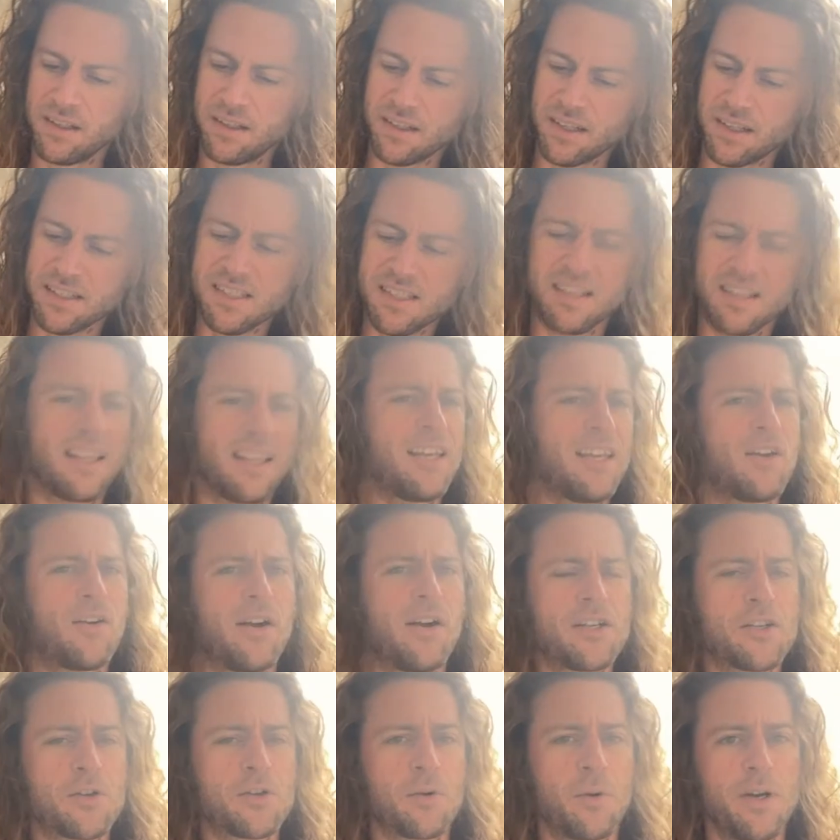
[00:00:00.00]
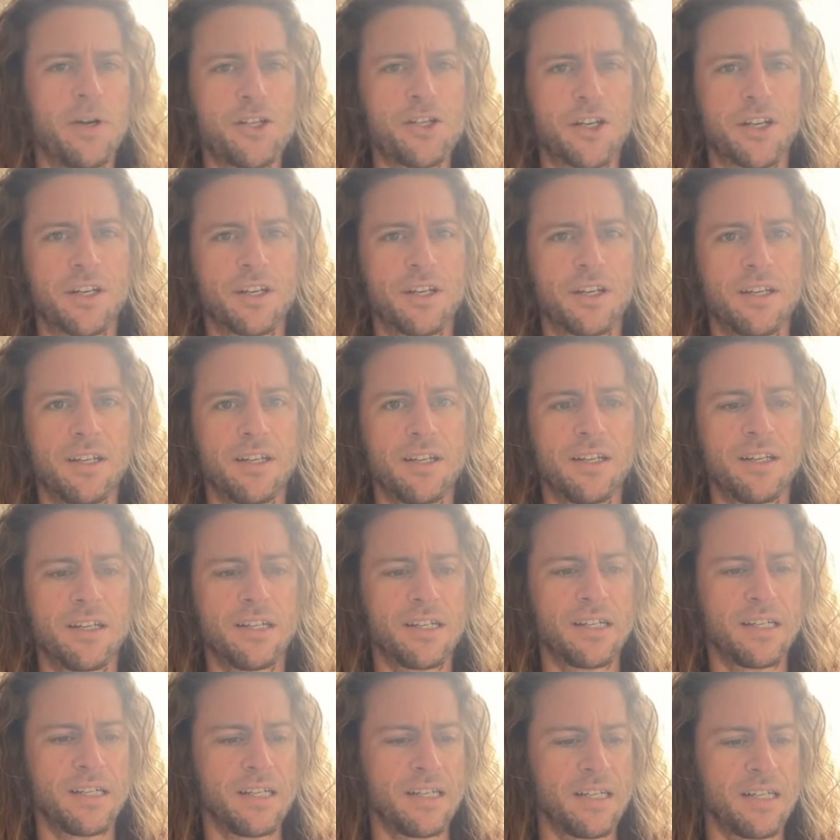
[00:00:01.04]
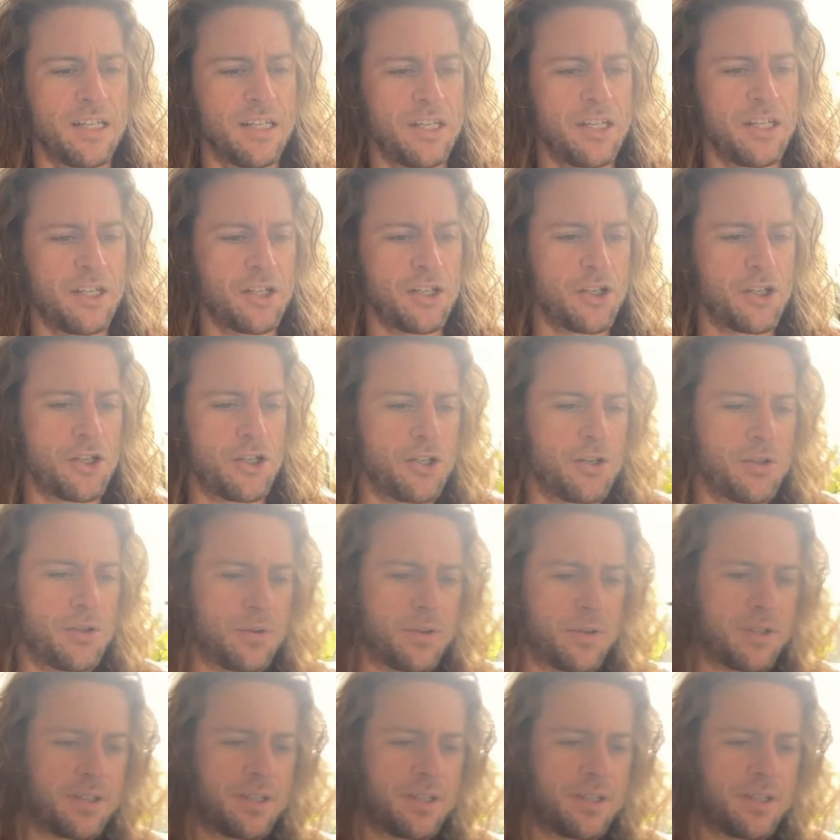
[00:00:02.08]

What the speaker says: It's a late graduation. June.